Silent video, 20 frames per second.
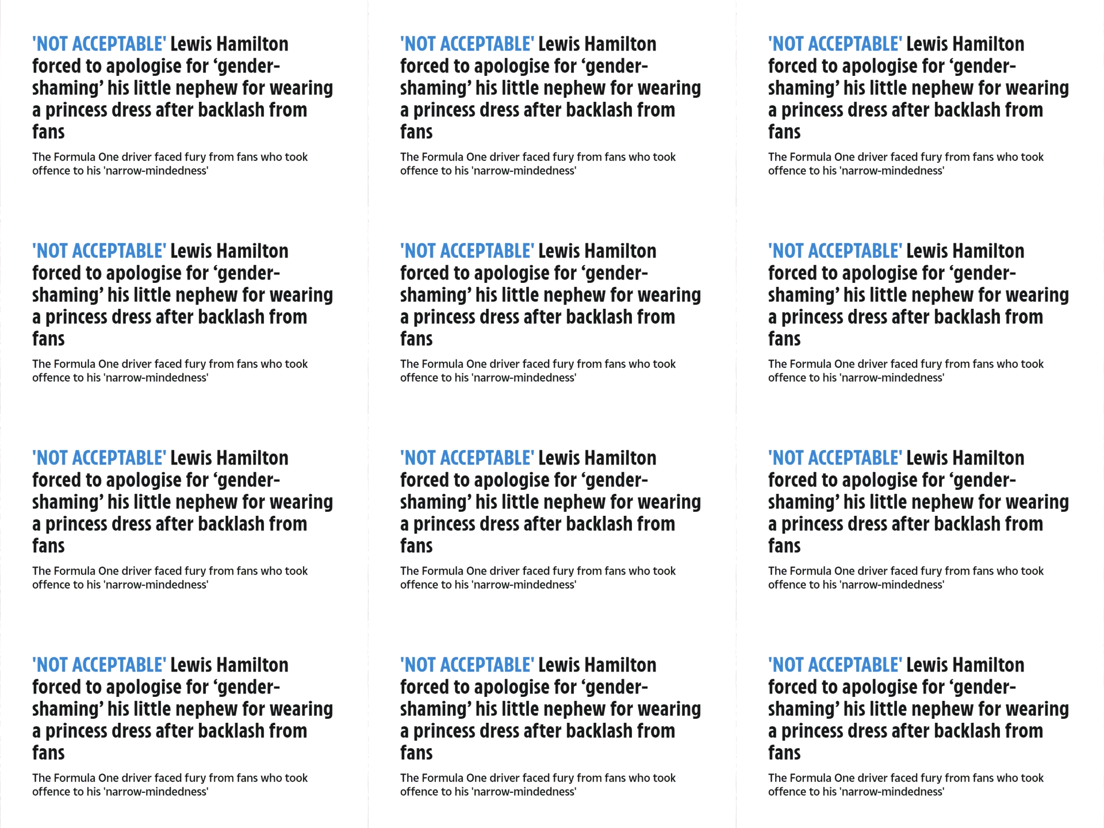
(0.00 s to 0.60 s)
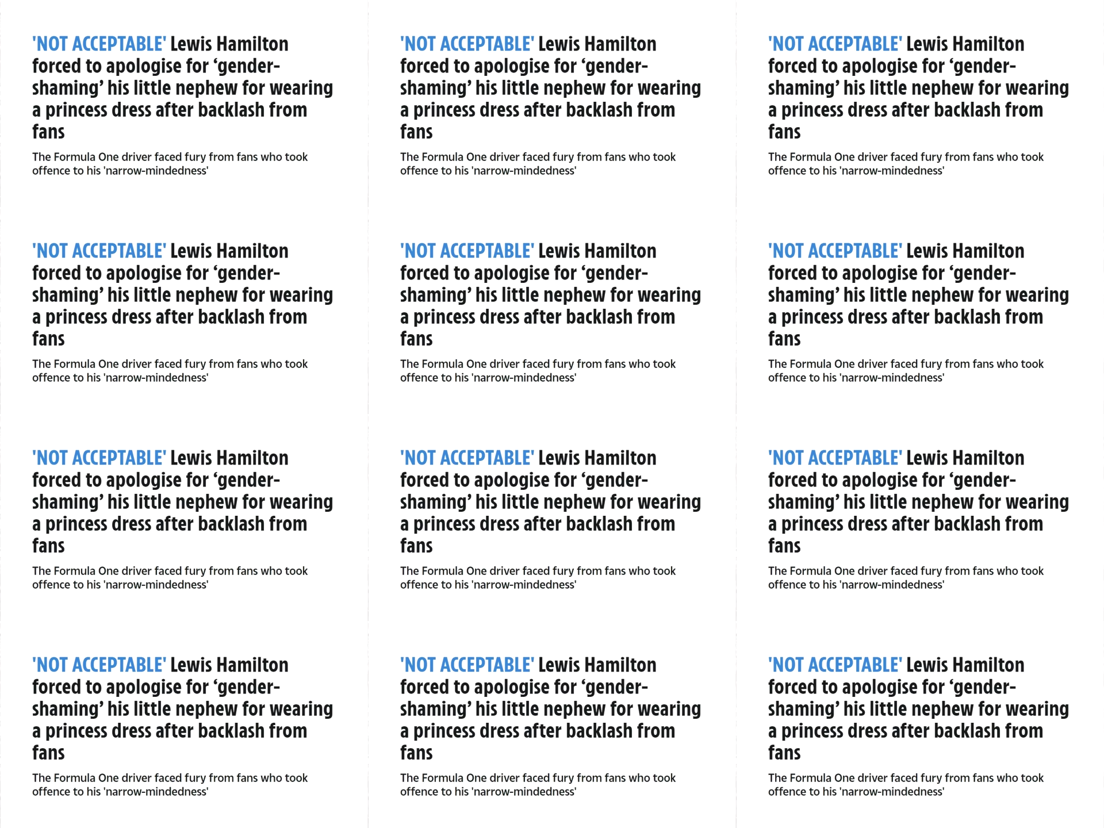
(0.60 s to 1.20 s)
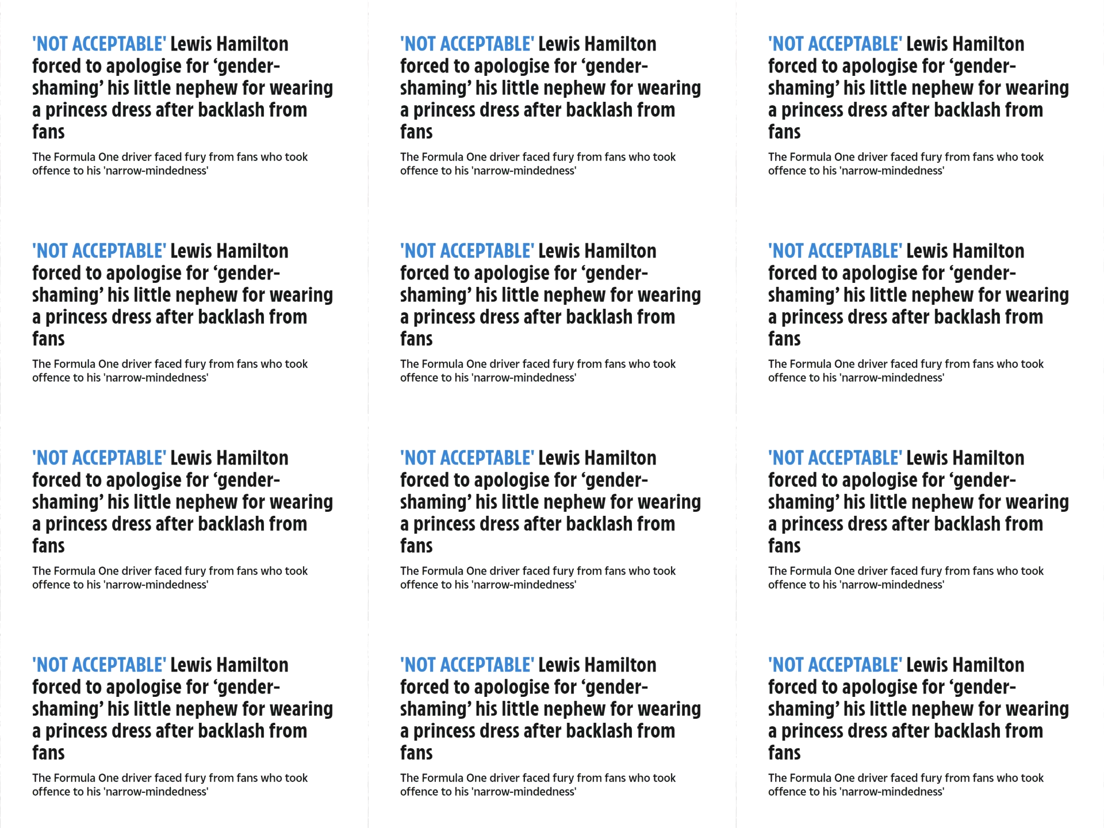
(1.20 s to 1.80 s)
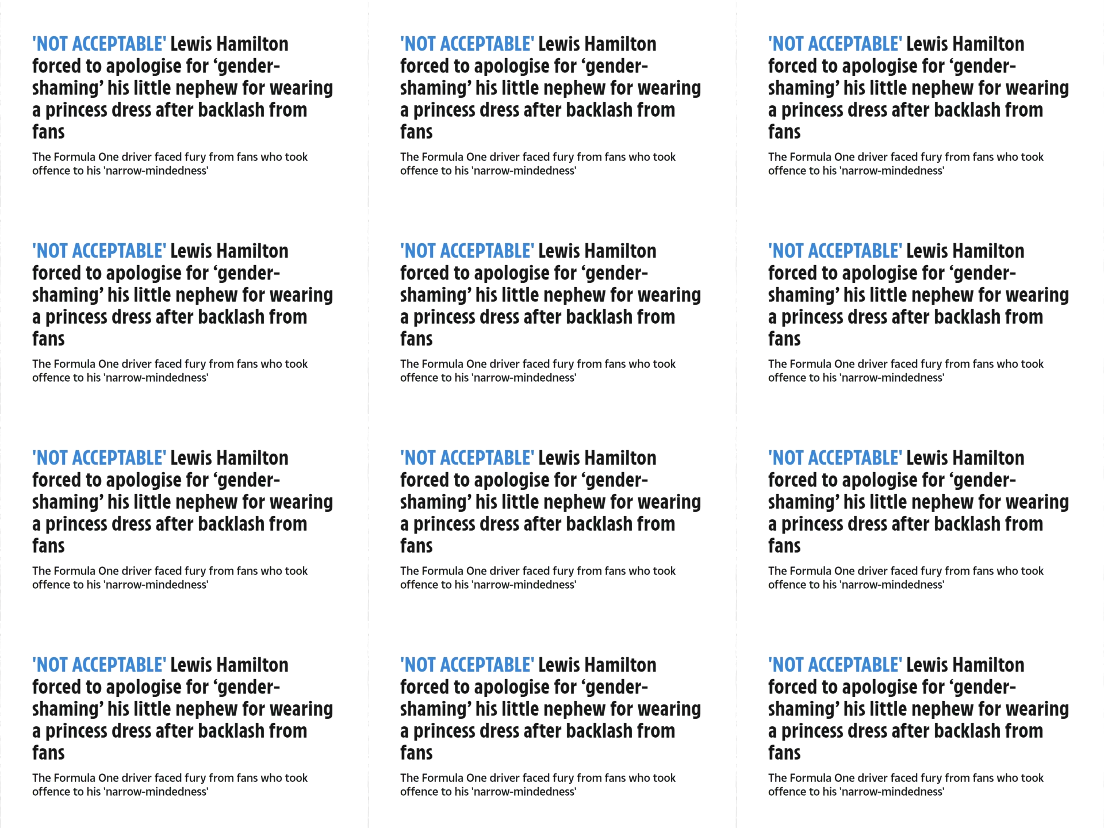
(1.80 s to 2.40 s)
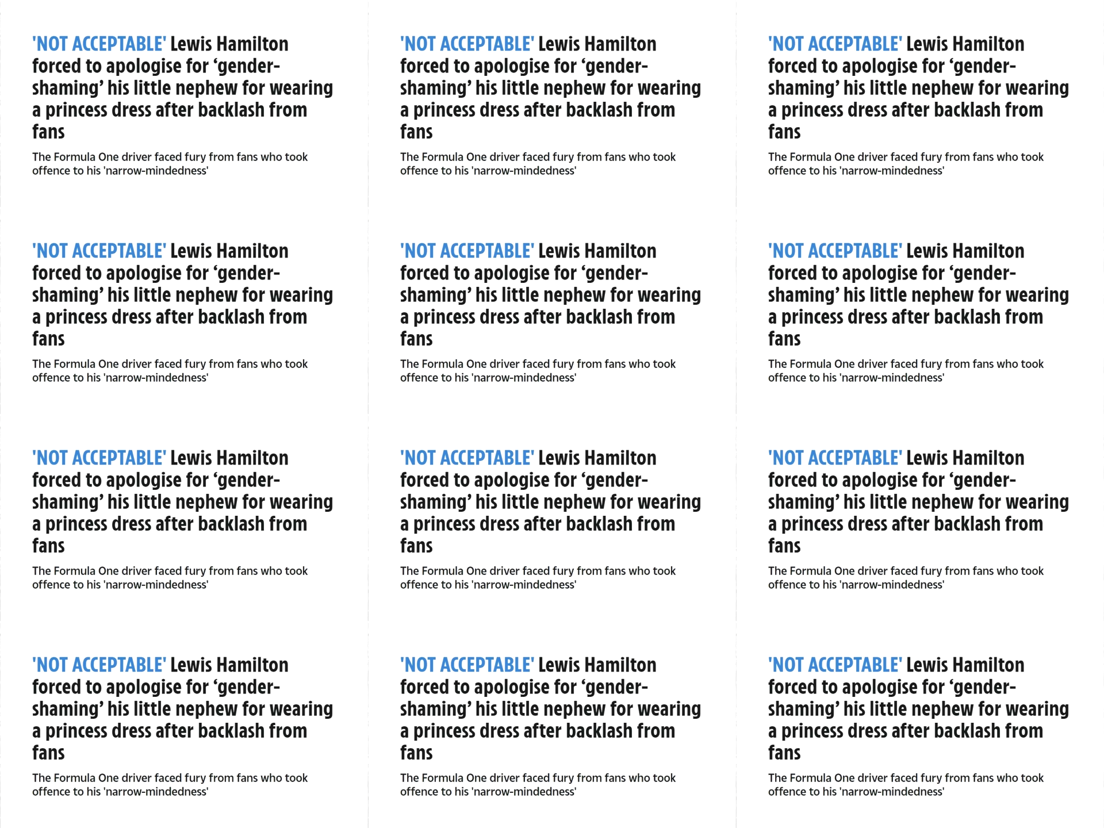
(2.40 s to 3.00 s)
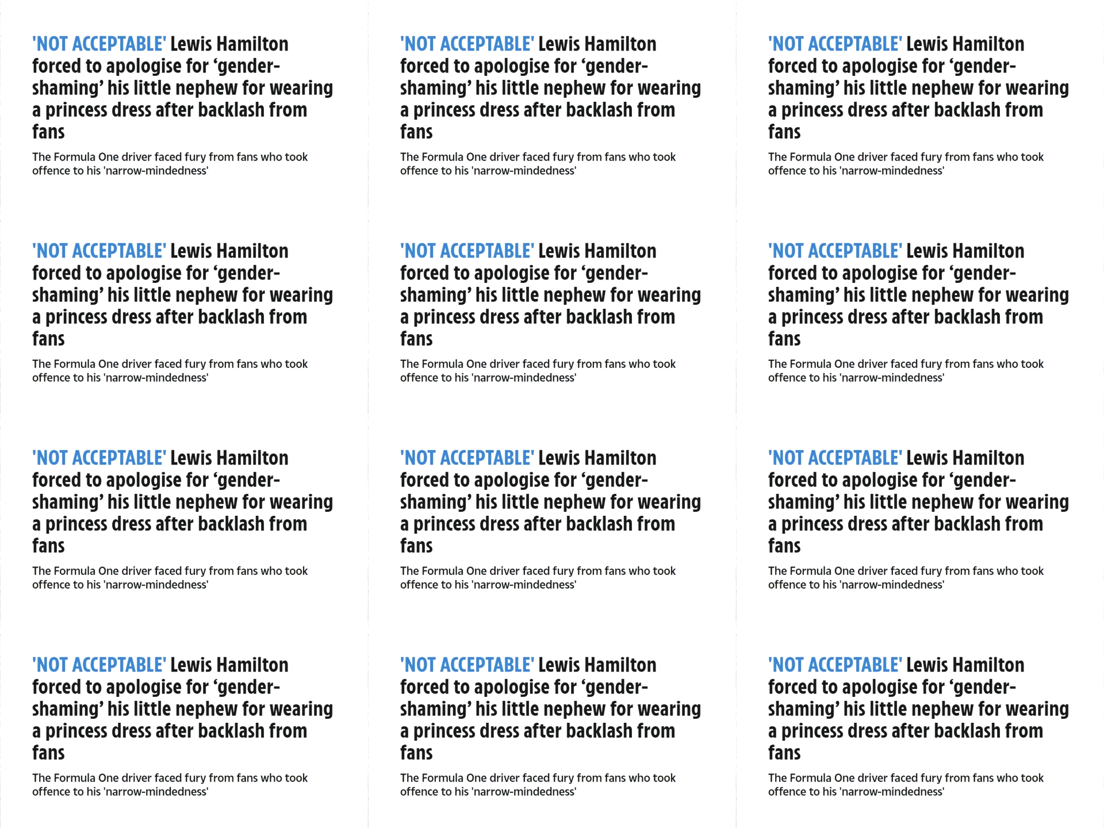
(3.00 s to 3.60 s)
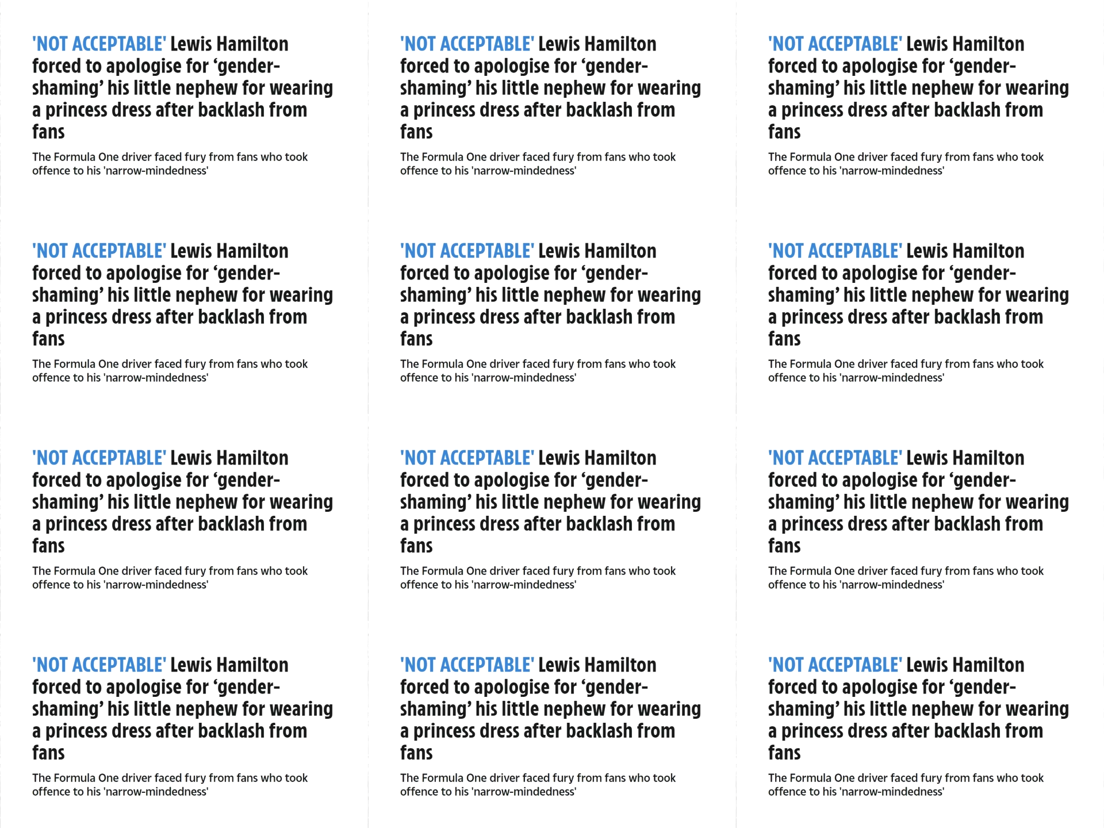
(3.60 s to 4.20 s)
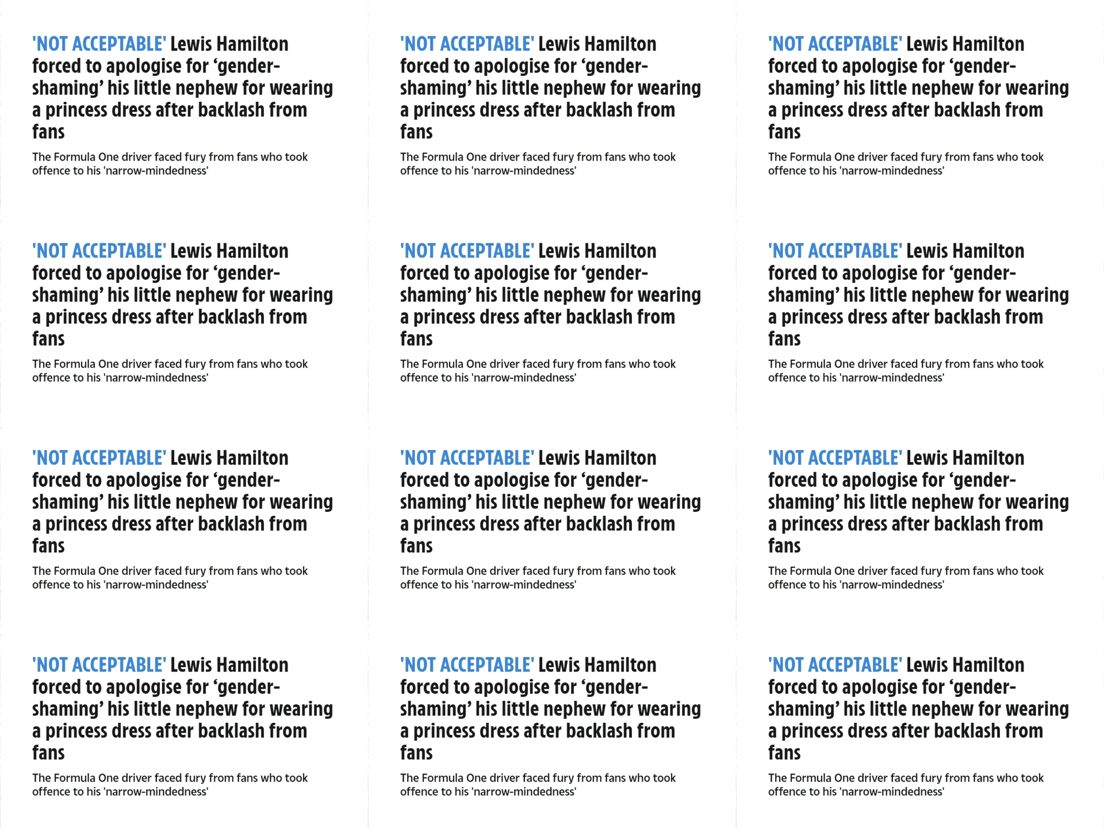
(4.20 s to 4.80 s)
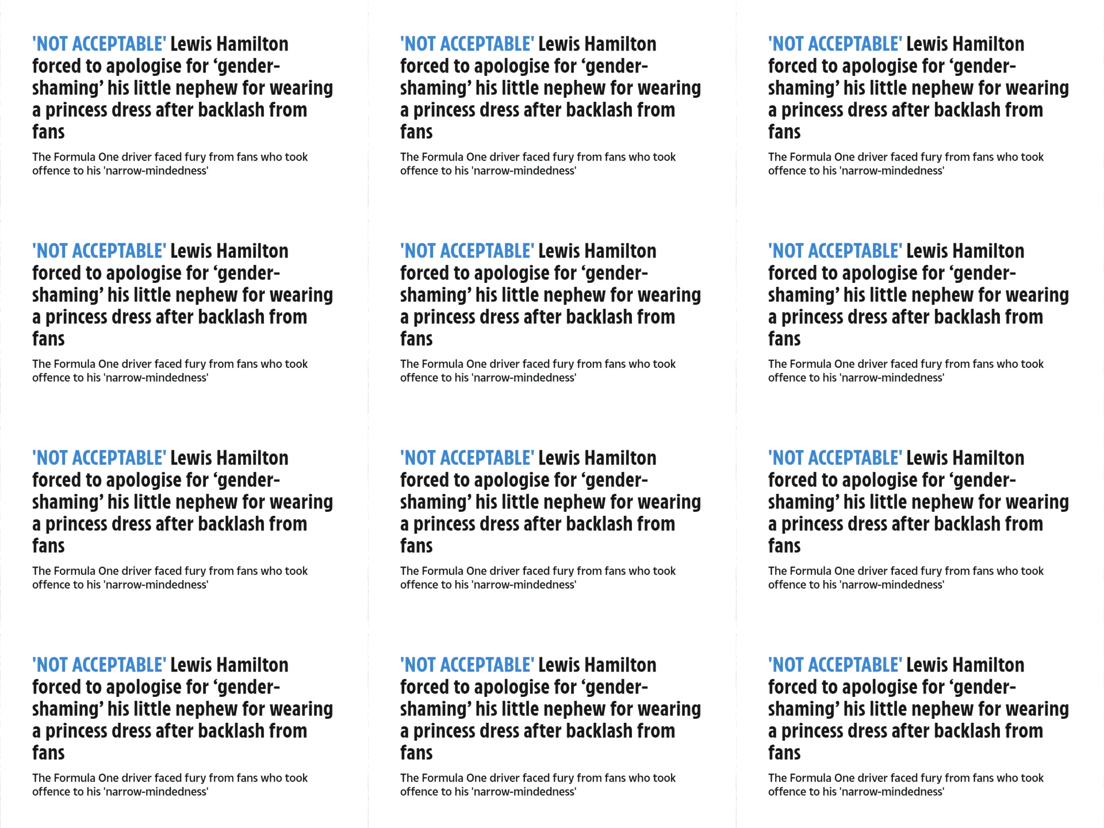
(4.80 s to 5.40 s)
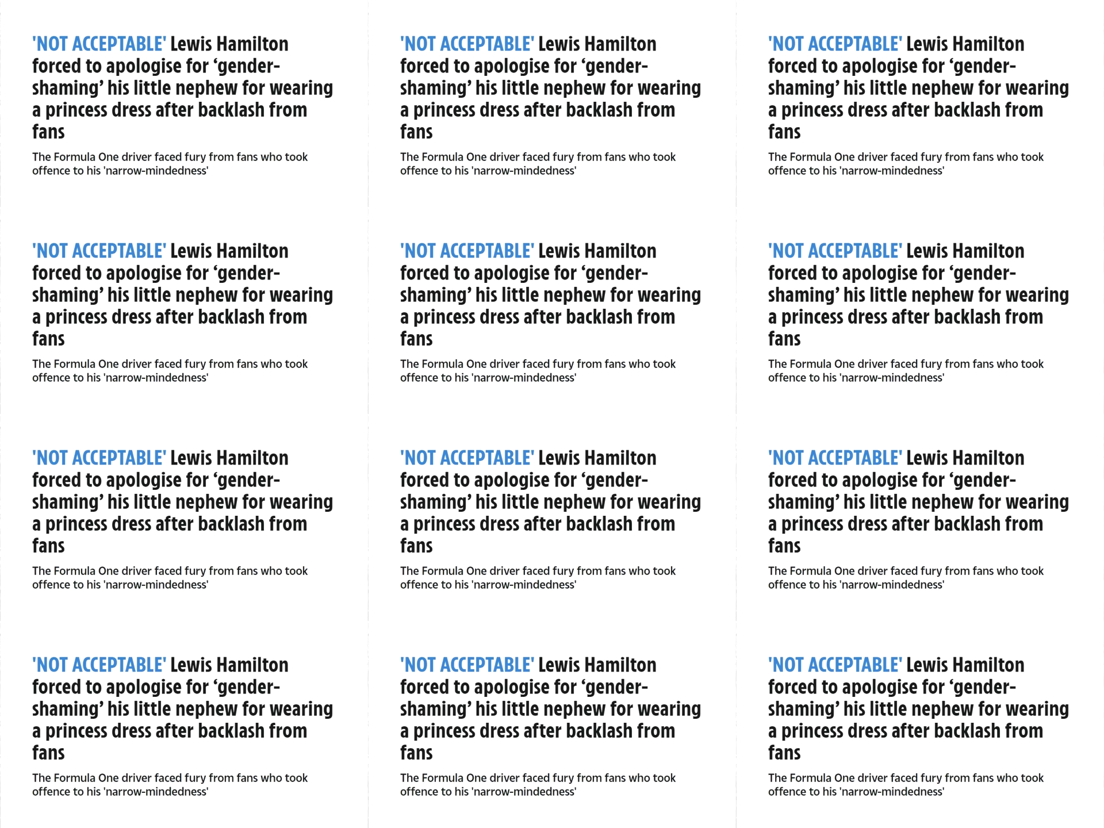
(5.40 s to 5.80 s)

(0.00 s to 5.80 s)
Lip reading: No face is visible, so there are no lips to read.